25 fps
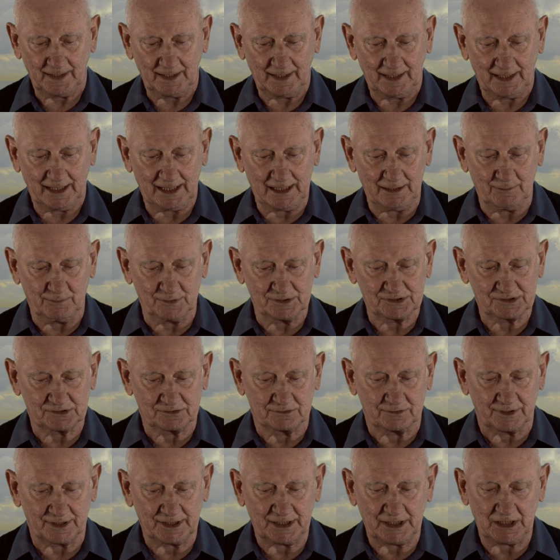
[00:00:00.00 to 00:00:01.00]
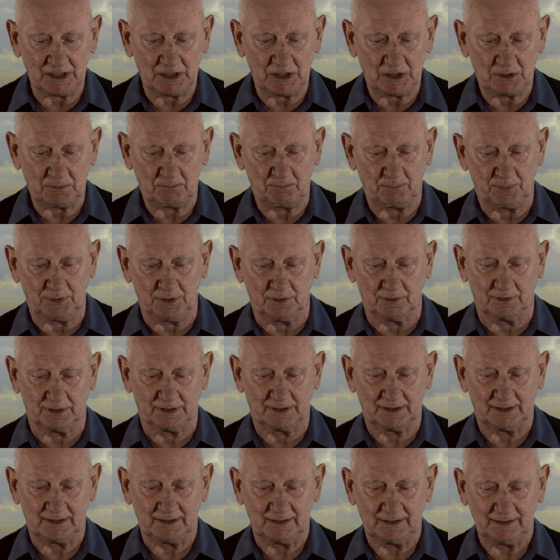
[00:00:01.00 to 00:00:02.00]
He was drained
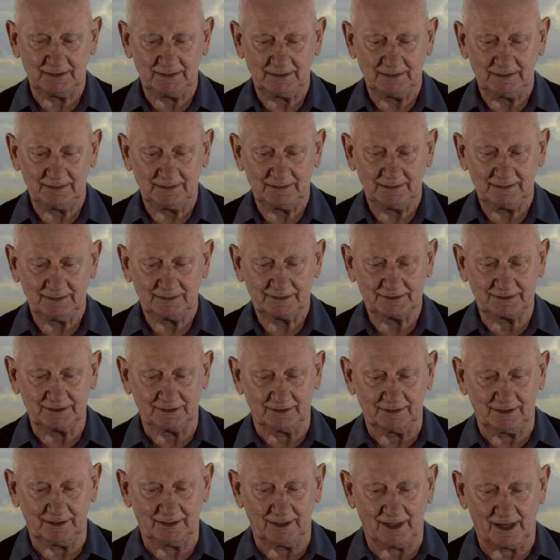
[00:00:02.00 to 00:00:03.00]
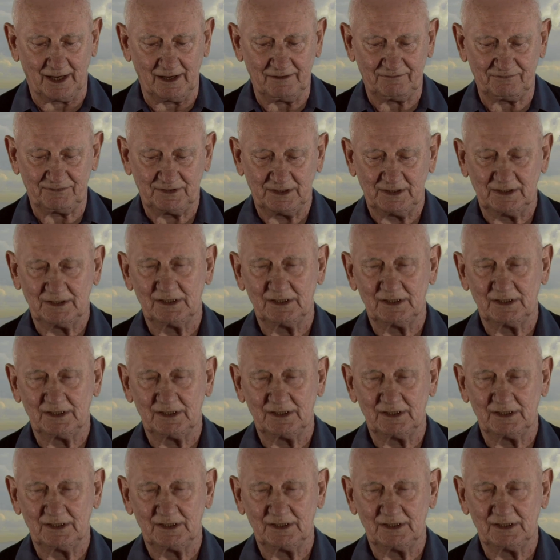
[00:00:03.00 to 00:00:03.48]
pure till life